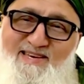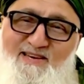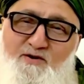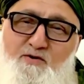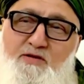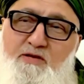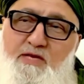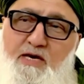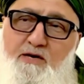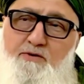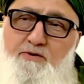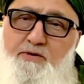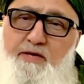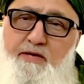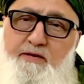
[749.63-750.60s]
Khuda na
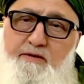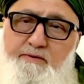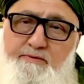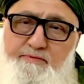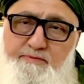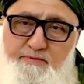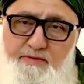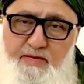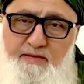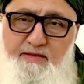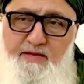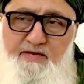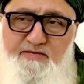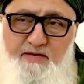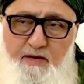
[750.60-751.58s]
kuna, that
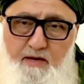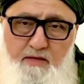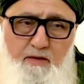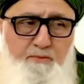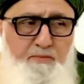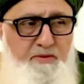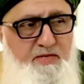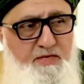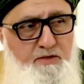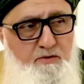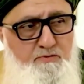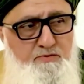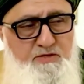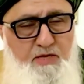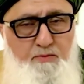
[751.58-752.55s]
they say Allah but they
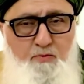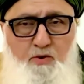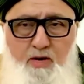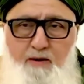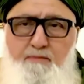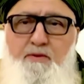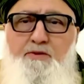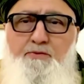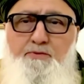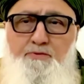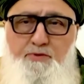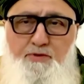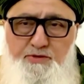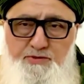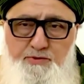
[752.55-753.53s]
don't say Muhammadun
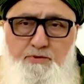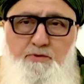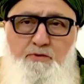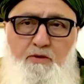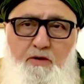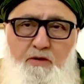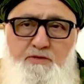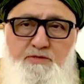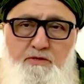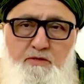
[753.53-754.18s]
Rasulullah.